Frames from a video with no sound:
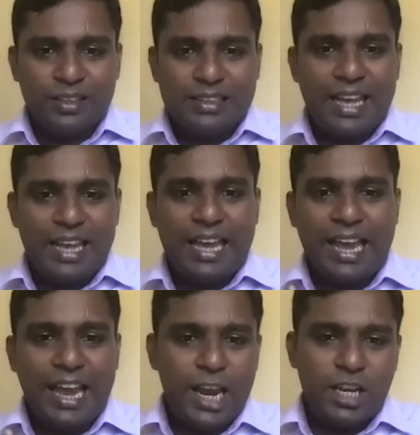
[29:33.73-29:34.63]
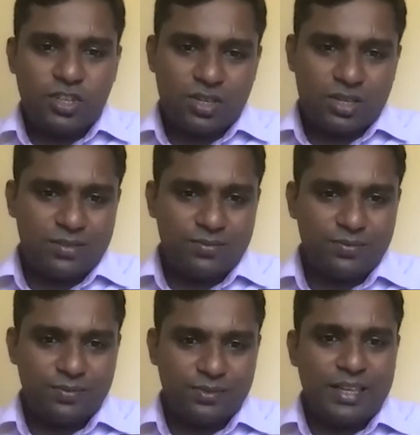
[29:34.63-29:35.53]
the age
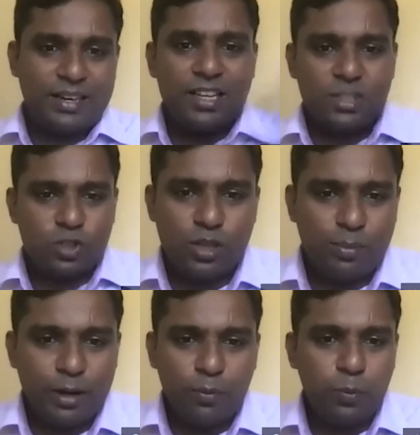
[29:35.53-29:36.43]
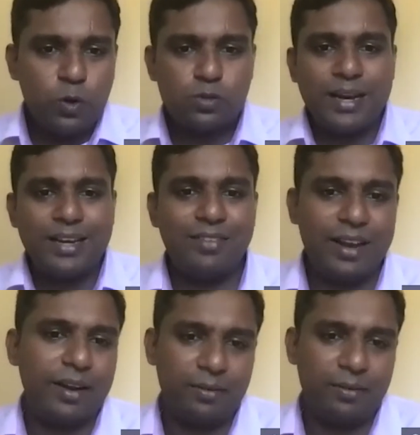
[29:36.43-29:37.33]
they reach to the menopause might
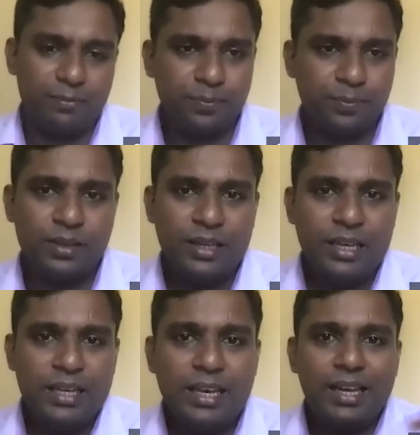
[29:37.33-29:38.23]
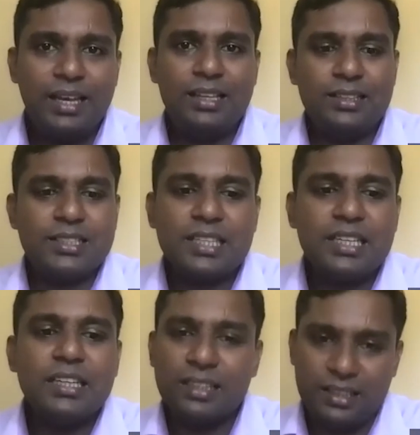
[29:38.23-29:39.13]
vary. Here in this
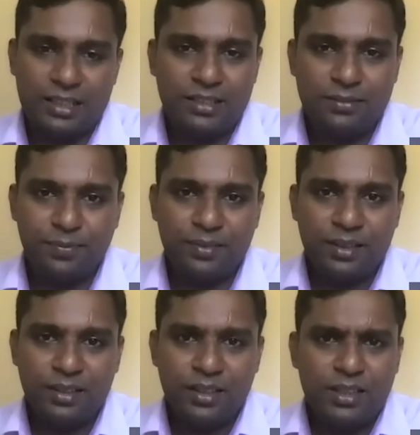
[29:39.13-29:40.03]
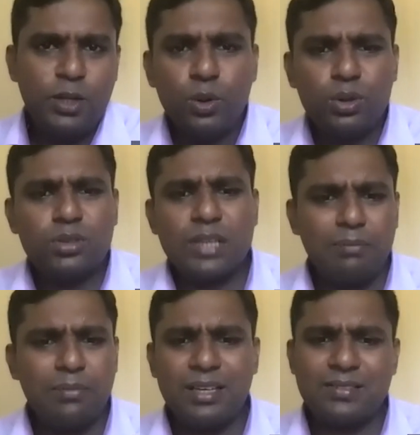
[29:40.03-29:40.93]
girl, due to
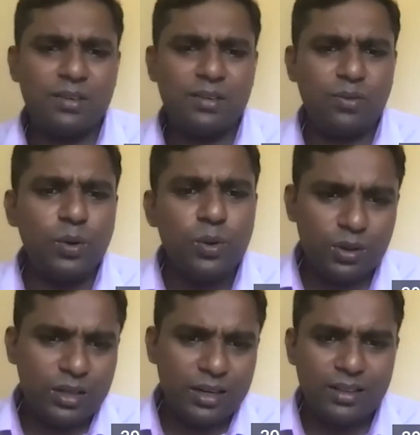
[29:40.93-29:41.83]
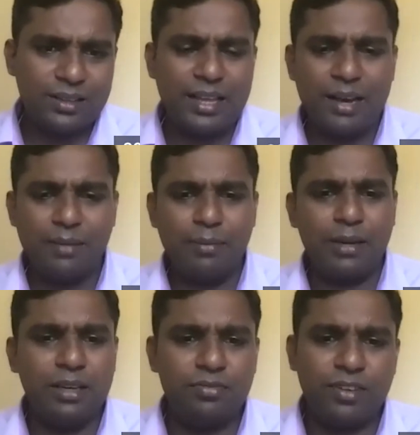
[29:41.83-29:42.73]
some reason, we don't know the reason, there might
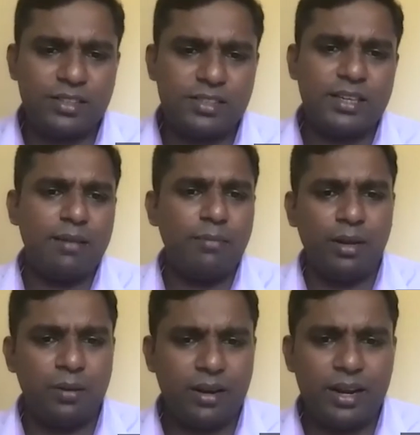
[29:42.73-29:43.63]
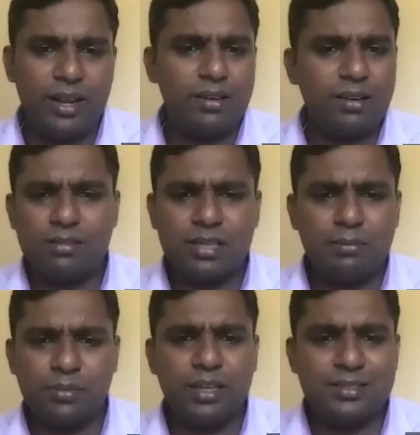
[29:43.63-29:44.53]
be infection, there might be radiation,
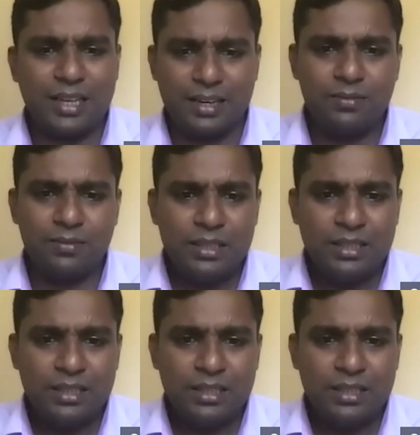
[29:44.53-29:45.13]
some reason,